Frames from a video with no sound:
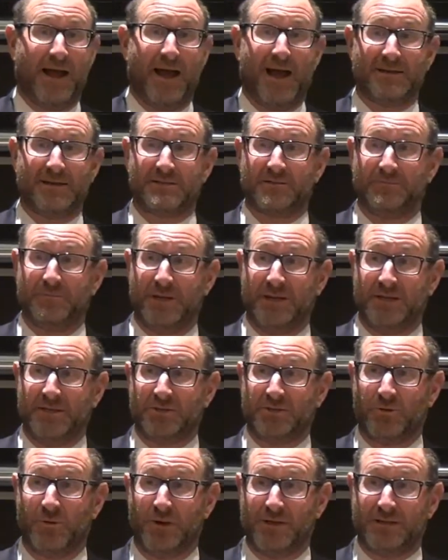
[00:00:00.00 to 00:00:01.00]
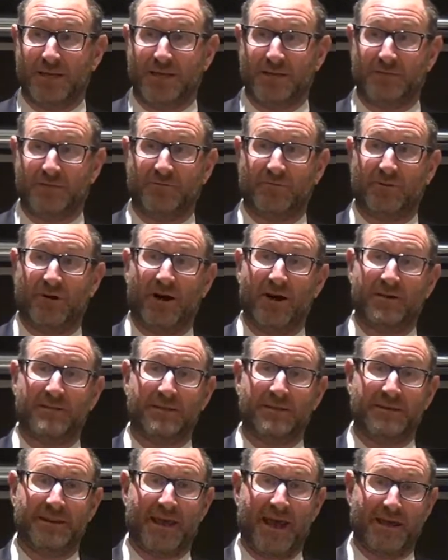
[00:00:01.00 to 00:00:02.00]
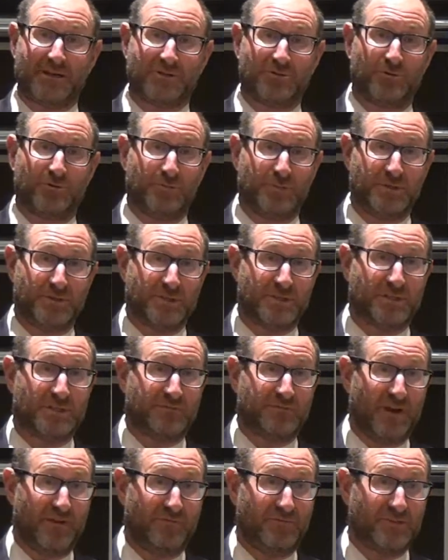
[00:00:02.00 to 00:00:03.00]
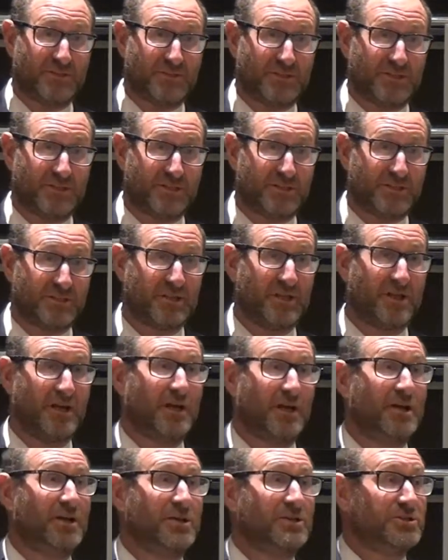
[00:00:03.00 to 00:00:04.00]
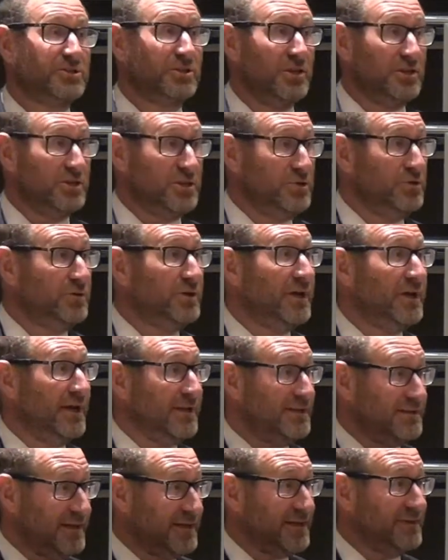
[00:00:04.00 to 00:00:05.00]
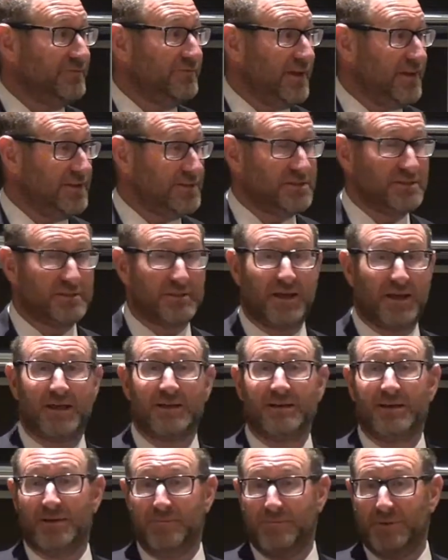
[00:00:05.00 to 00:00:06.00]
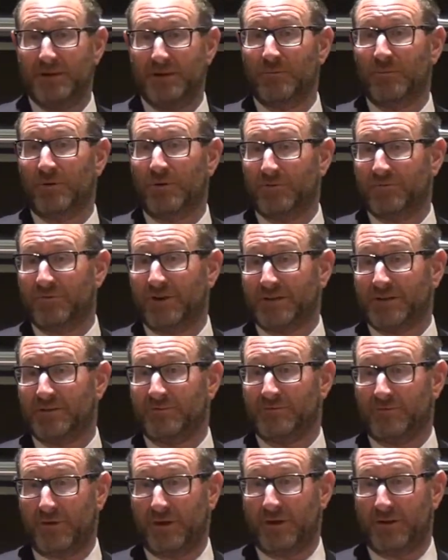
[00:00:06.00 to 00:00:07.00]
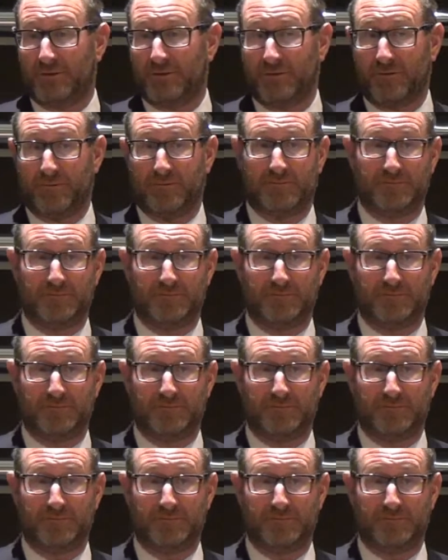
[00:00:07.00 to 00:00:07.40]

as a means to identify the natural position of emphasis so that you can take advantage of that and be a more effective writer.